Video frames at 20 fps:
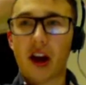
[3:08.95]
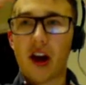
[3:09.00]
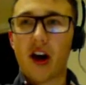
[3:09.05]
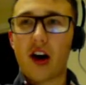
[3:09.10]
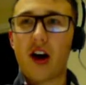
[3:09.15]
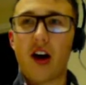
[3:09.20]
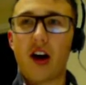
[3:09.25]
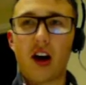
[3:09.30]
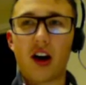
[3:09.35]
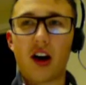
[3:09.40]

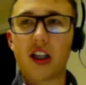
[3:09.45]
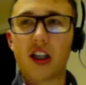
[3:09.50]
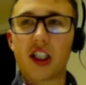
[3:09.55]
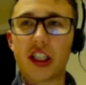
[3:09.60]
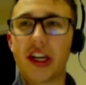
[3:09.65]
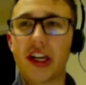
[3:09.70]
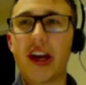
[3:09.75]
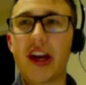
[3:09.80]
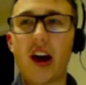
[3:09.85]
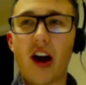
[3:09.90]
oh
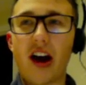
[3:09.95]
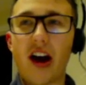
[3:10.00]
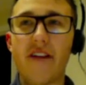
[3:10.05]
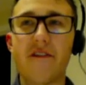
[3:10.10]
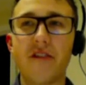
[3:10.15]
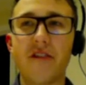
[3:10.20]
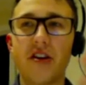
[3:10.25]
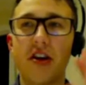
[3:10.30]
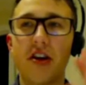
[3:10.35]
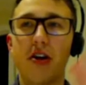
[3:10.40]
shit, I
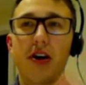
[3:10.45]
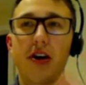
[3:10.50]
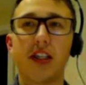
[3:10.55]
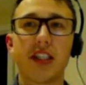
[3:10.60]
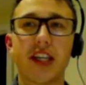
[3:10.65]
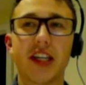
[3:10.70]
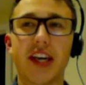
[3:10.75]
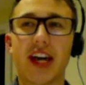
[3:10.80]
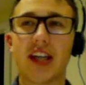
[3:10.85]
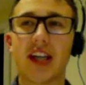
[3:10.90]
have no
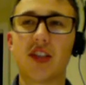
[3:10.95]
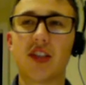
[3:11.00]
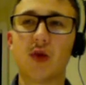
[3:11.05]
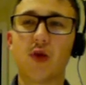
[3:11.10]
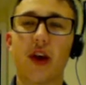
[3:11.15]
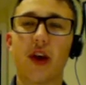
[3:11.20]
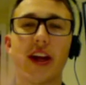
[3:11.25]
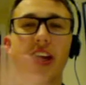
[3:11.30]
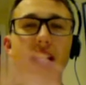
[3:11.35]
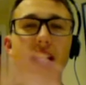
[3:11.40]
idea how to
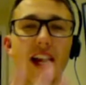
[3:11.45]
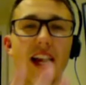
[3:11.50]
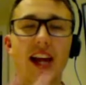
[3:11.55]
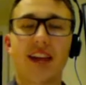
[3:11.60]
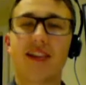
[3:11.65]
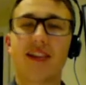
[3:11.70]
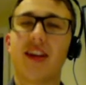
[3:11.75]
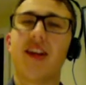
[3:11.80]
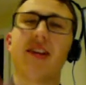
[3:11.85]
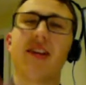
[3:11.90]

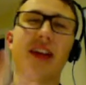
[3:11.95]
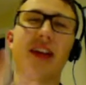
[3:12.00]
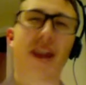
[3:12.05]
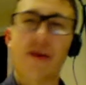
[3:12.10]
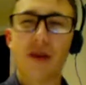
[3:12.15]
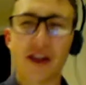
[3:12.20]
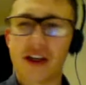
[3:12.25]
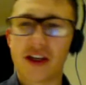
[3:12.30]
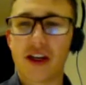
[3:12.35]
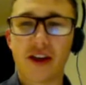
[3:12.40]
regulate this, how do
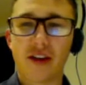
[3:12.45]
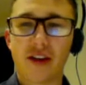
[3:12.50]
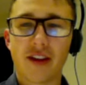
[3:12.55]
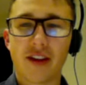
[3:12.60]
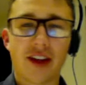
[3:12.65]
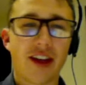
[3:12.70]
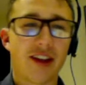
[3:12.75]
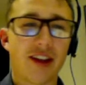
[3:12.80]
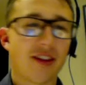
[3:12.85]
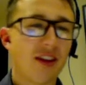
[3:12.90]
we do
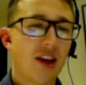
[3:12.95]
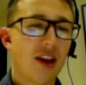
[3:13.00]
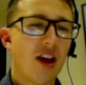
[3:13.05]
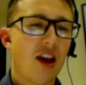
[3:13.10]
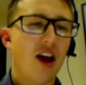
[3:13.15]
this?